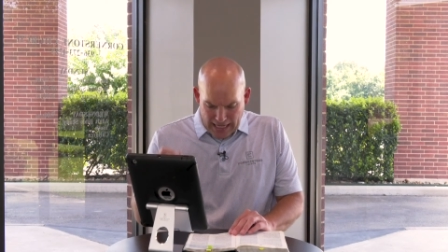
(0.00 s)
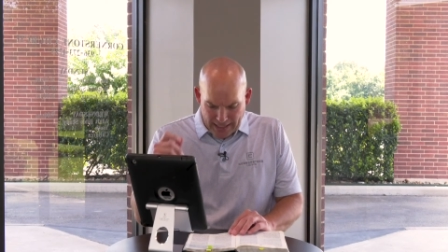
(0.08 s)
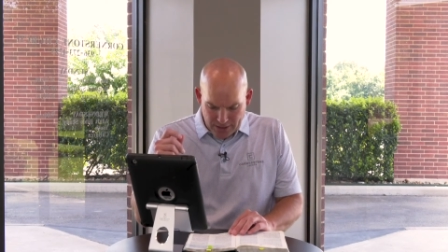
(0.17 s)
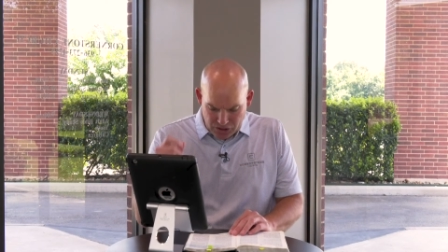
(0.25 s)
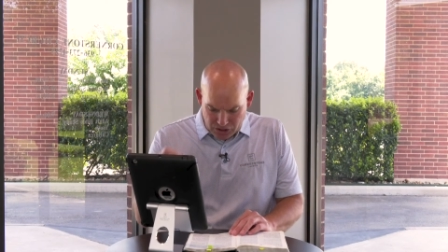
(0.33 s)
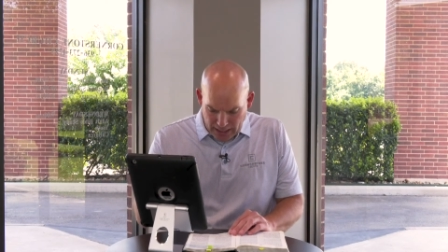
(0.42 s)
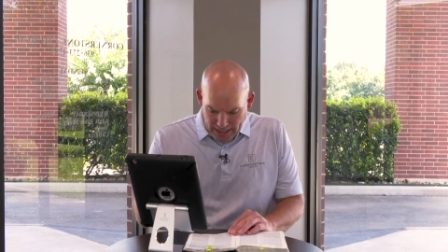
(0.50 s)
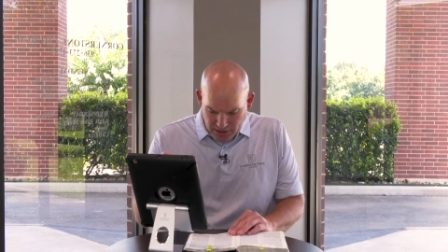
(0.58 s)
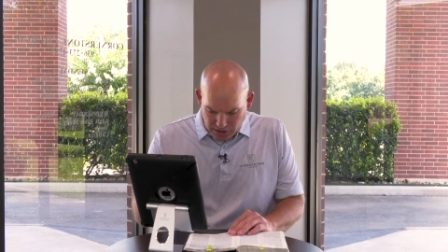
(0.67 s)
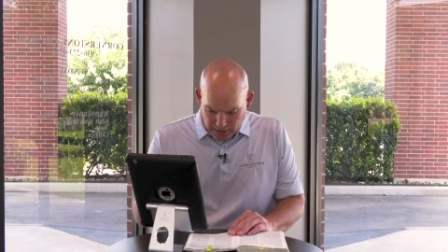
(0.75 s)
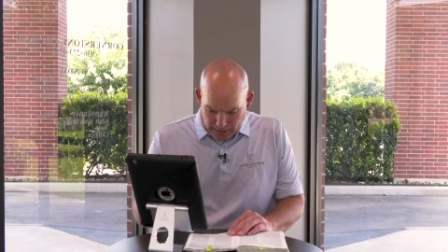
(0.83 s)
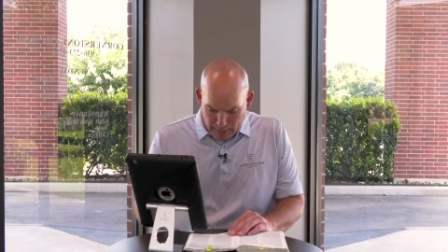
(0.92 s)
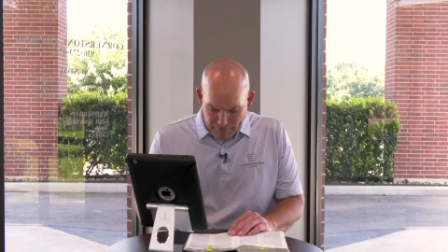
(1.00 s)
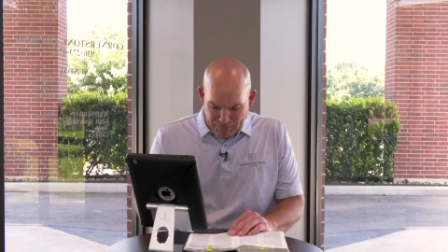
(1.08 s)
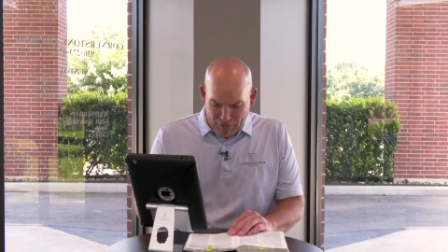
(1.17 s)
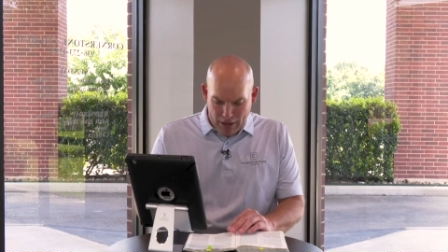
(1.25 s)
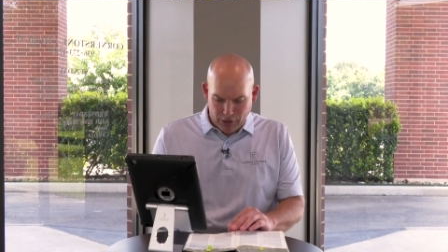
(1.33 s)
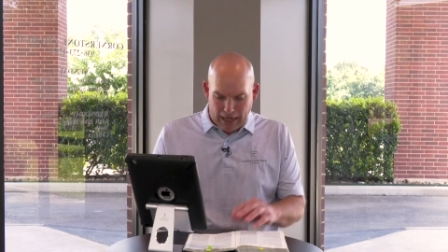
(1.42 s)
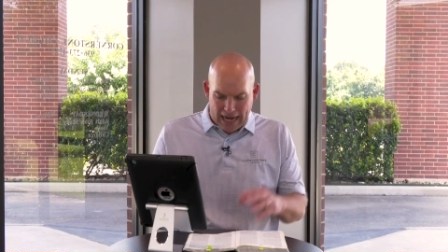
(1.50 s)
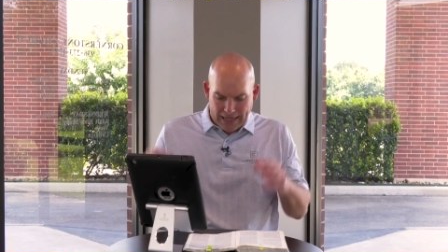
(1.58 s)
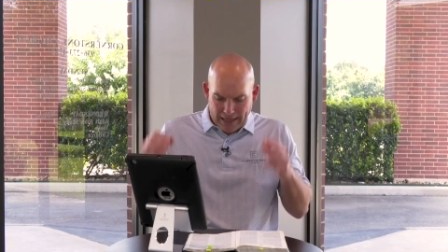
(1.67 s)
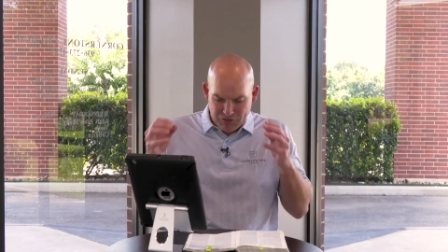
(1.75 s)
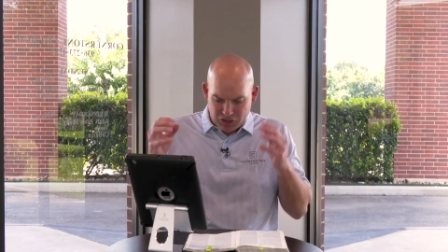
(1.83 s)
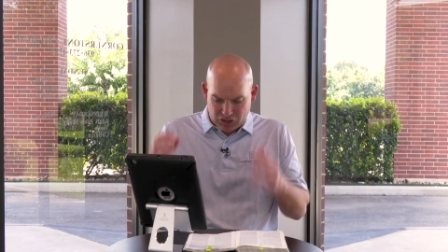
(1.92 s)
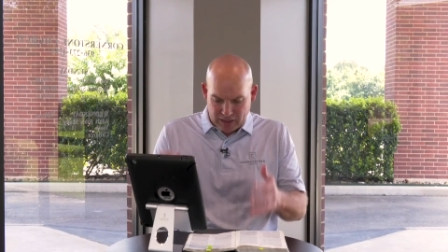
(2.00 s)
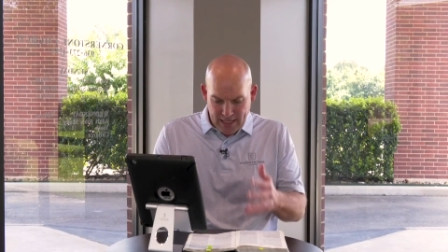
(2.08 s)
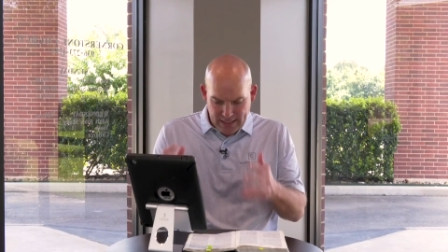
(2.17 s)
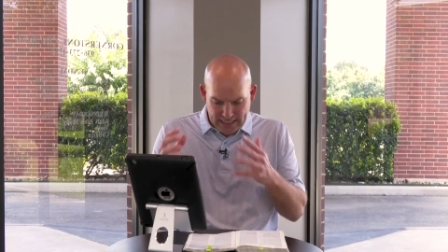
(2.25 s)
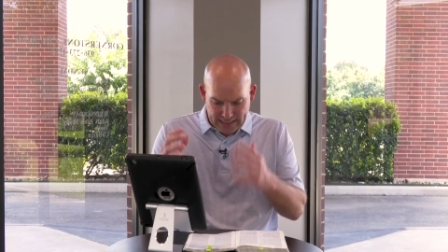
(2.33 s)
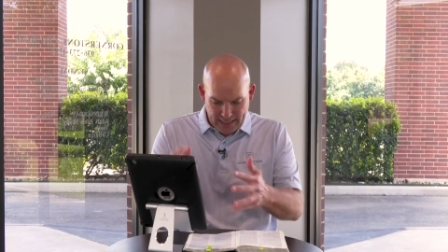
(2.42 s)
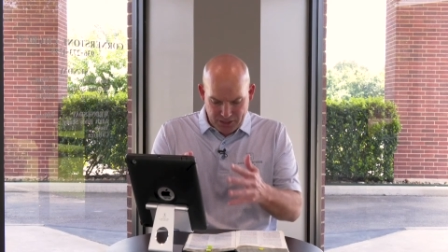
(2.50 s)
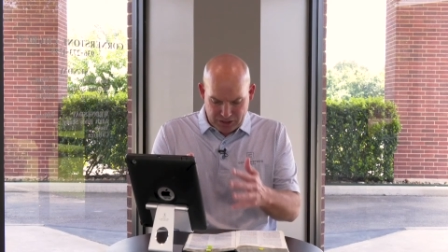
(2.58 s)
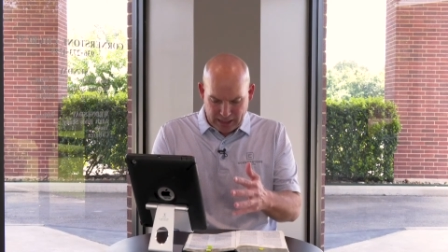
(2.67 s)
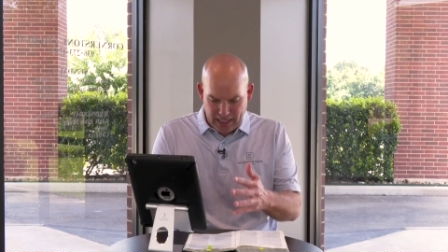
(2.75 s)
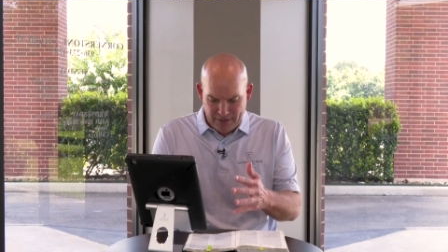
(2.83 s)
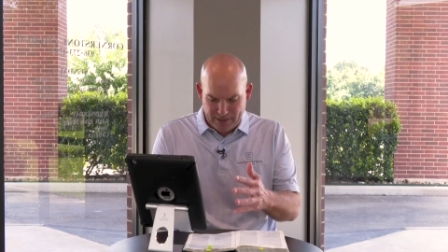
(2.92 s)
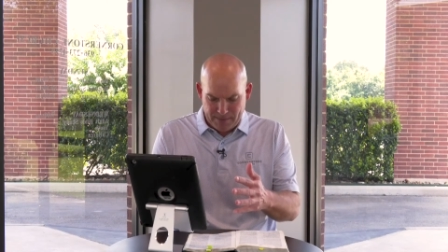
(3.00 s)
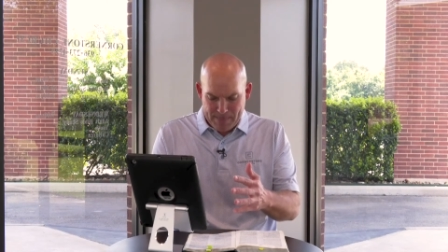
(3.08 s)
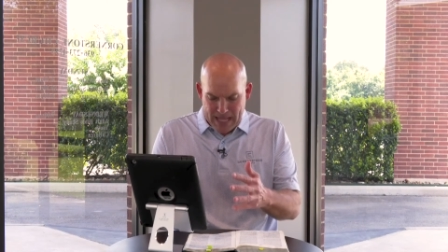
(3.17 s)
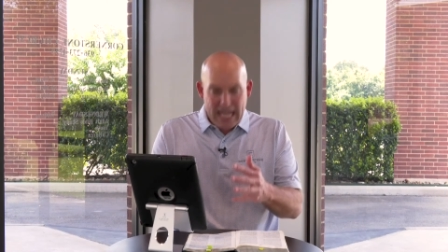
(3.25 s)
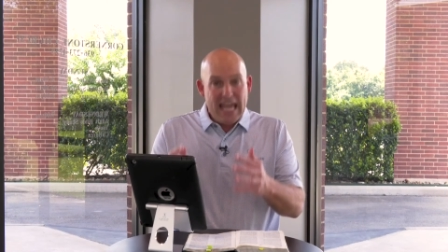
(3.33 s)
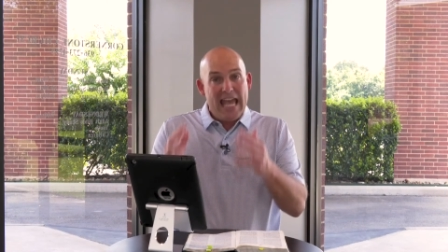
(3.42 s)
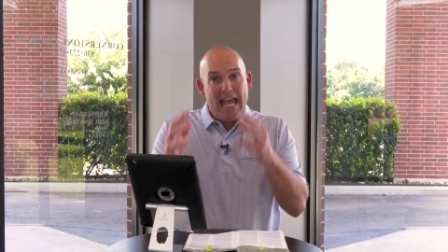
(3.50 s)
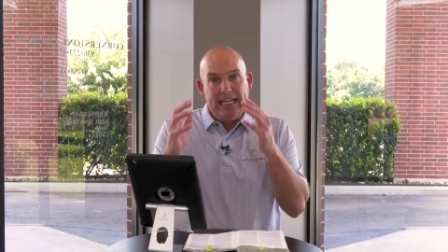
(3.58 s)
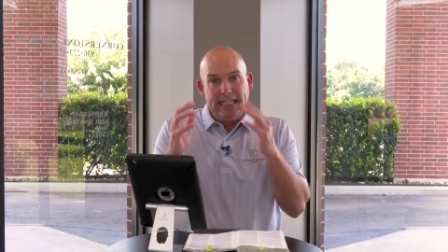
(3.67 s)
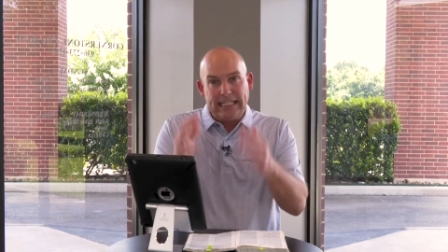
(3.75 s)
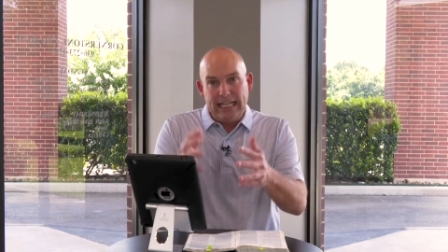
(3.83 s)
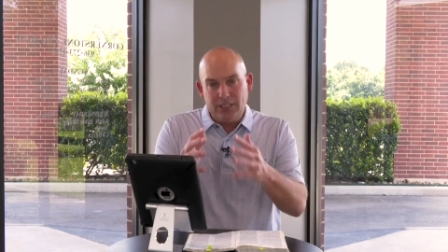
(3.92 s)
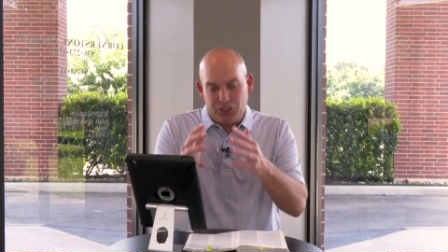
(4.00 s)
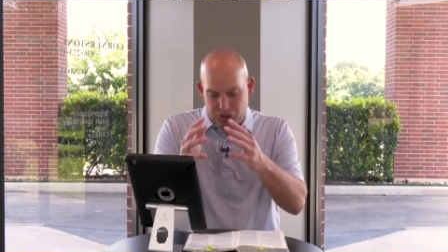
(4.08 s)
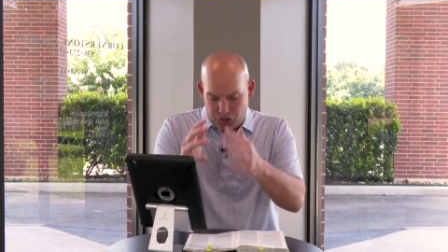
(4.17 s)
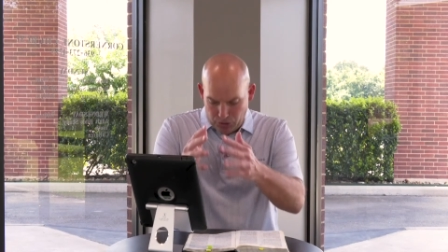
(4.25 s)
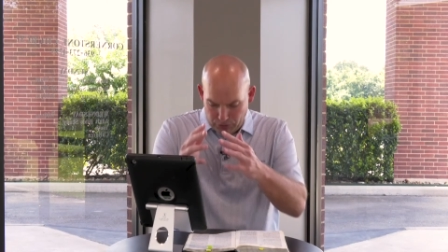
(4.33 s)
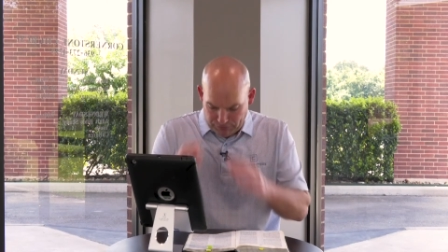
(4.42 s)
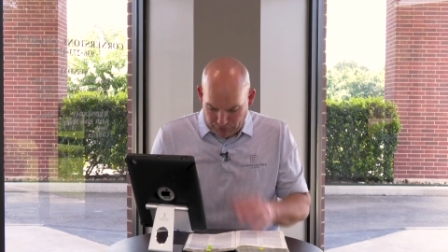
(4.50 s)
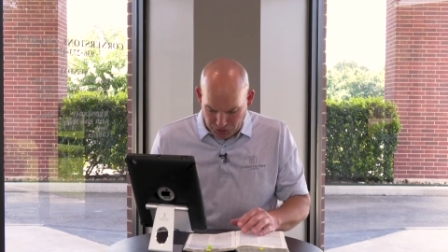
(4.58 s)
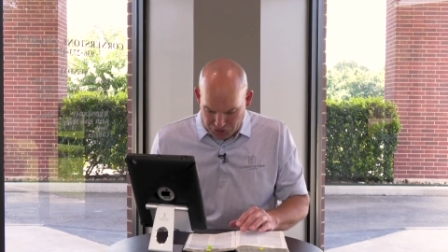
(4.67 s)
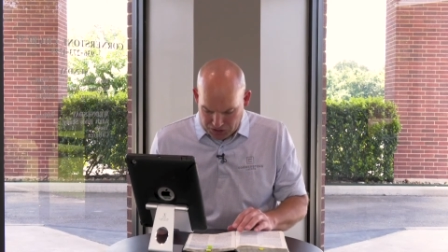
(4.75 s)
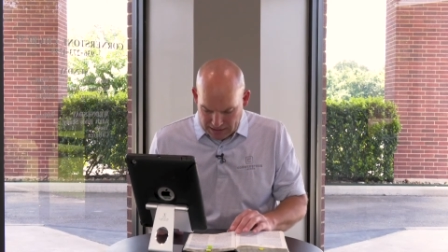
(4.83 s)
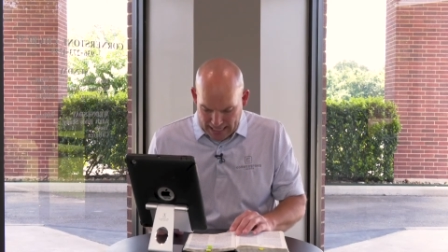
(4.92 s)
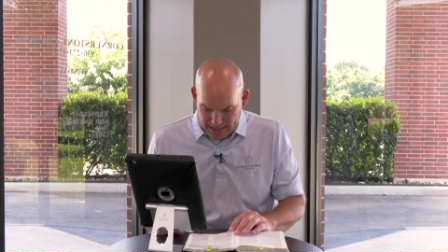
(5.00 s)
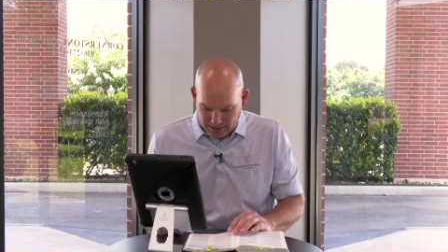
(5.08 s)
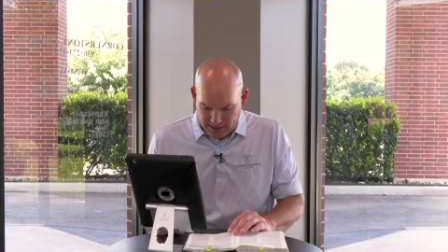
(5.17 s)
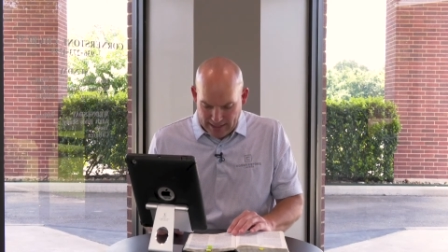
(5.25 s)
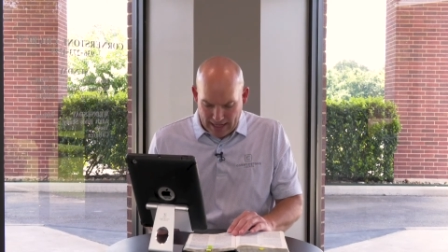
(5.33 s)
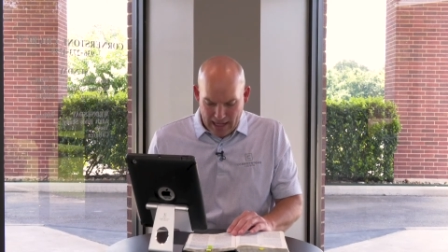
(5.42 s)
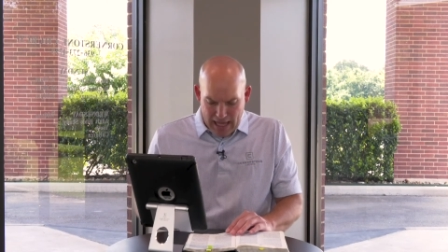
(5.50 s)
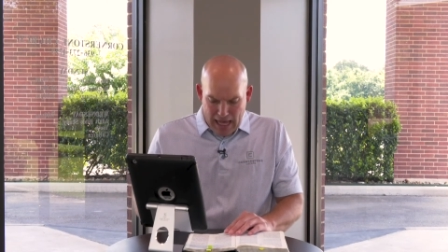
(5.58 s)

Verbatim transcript: and say to him, Father, I have sinned against heaven and against you. Verse 19 I,